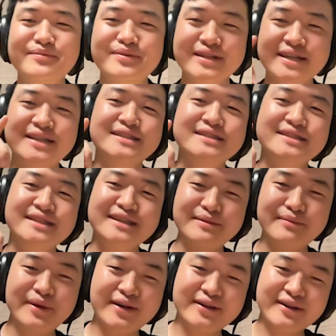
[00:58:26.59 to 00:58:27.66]
please
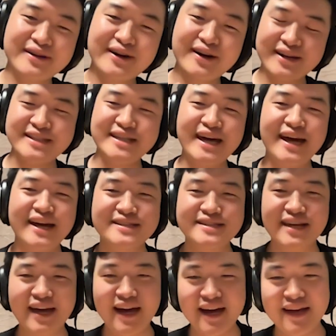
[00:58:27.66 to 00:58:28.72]
email
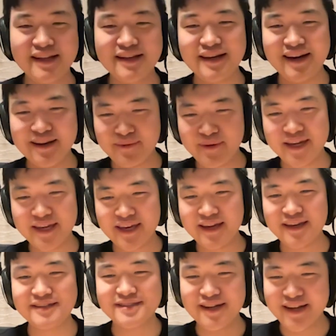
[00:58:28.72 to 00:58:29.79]

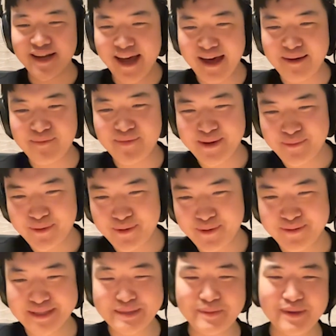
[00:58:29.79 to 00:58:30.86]
contact@iyk.app and we will
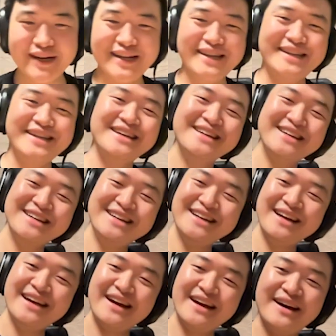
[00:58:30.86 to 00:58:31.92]
respond.
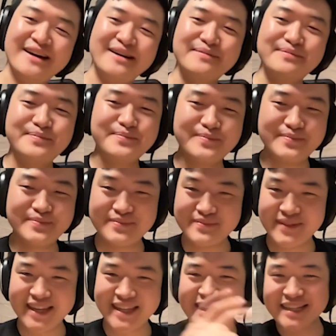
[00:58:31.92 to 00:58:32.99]
I
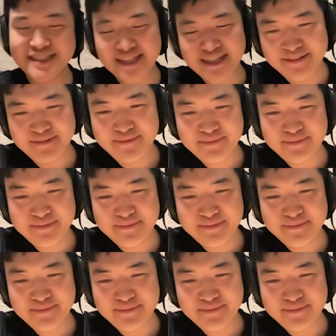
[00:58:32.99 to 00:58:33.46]
think that's it.